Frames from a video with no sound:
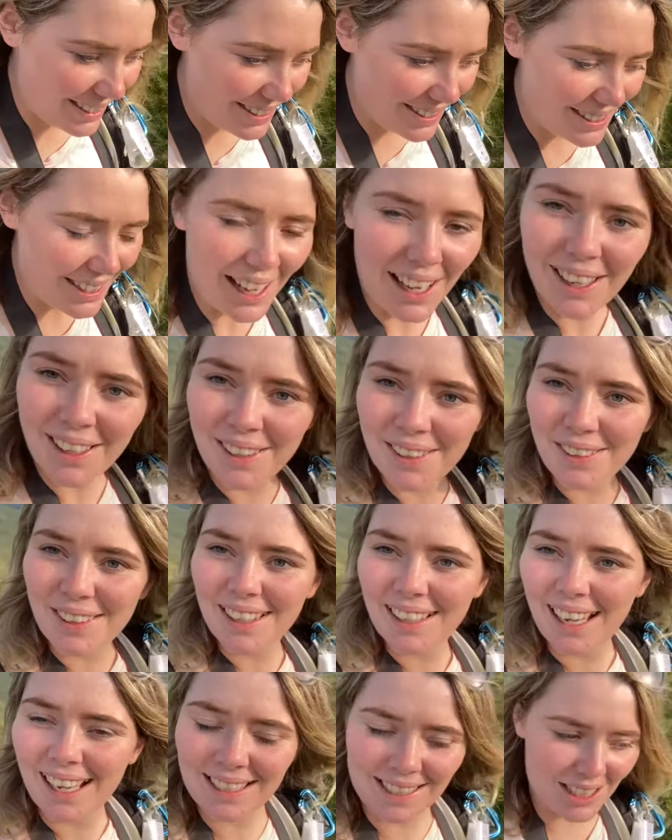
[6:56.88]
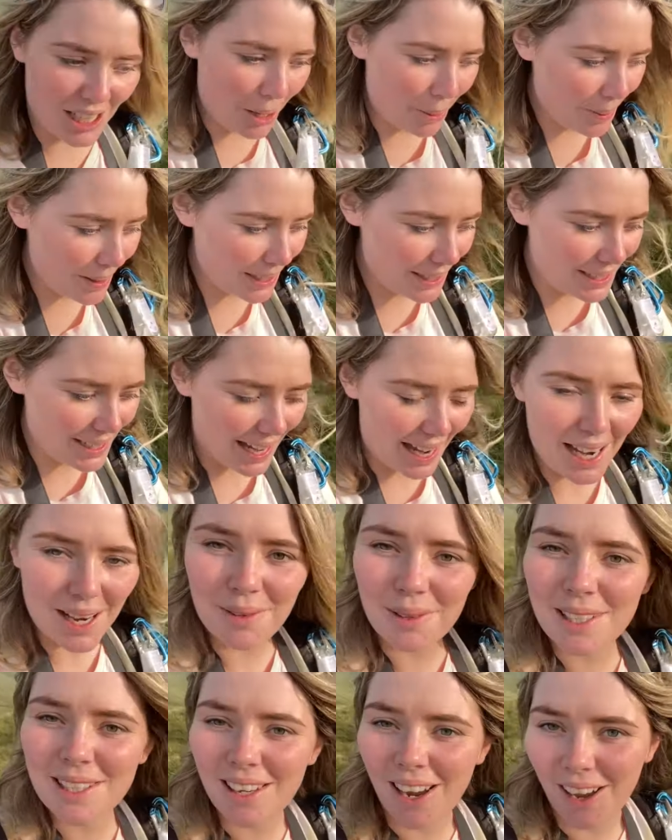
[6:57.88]
So the next stop of the day
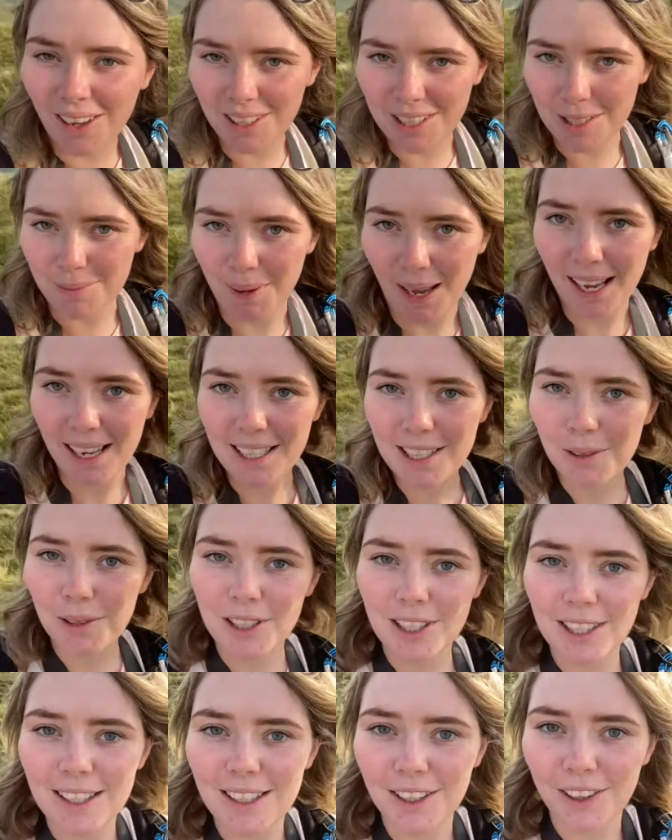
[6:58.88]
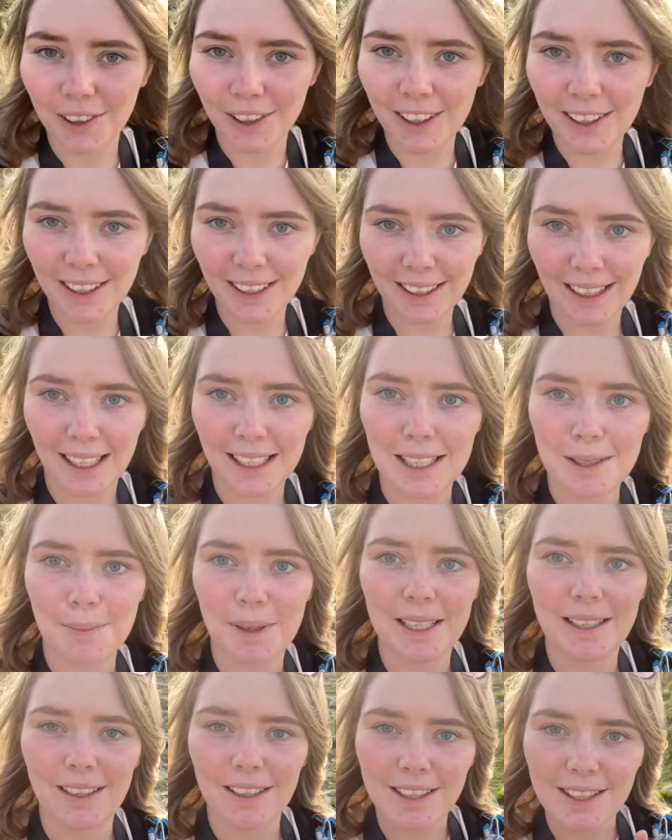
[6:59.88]
was Connors Pass, which is another thing that has
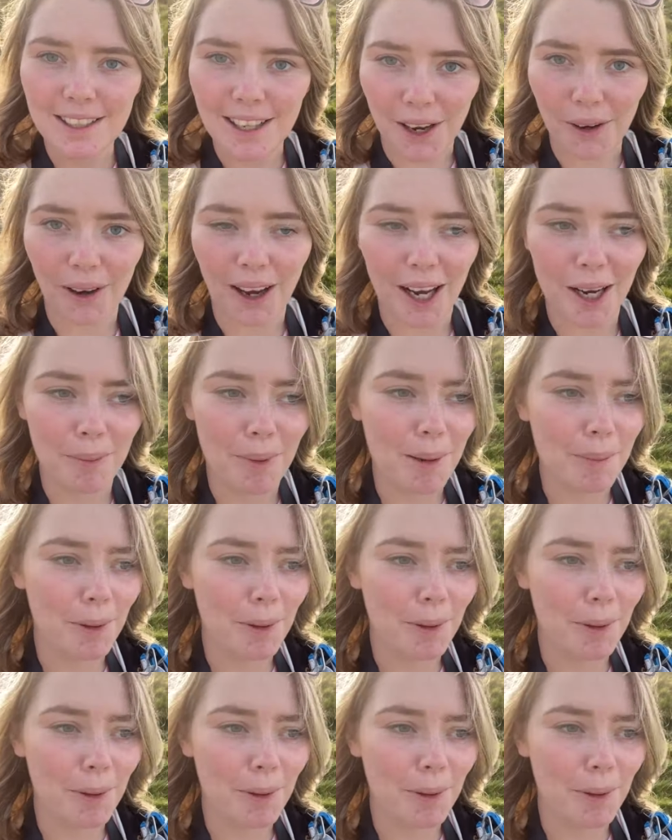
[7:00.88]
been so high on my